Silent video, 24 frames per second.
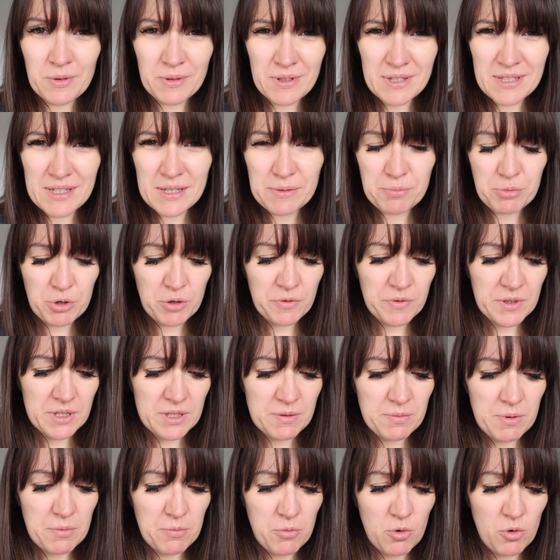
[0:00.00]
This is proving
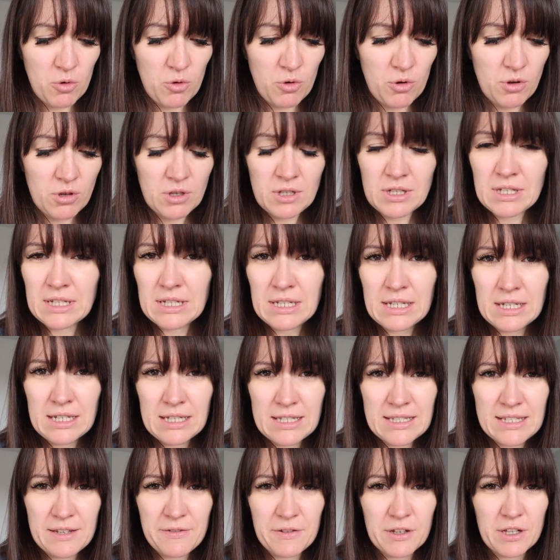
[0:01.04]
to be more
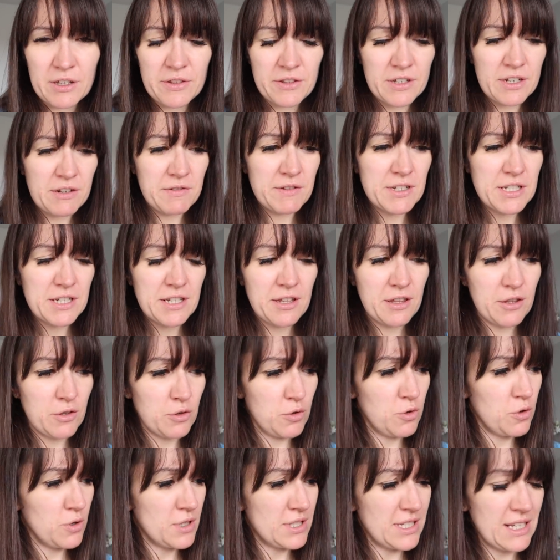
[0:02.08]
difficult than I originally
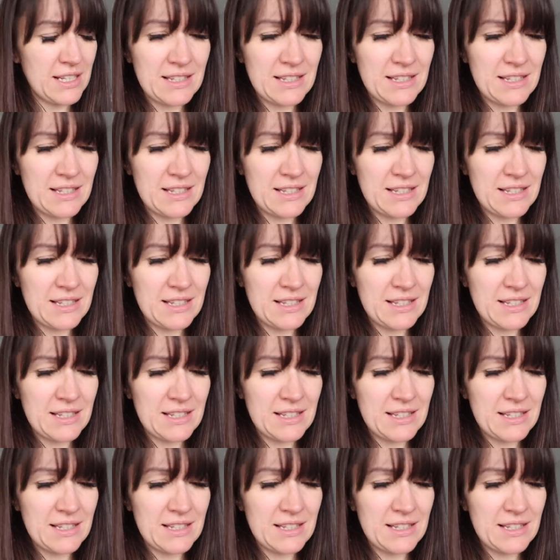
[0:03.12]
thought.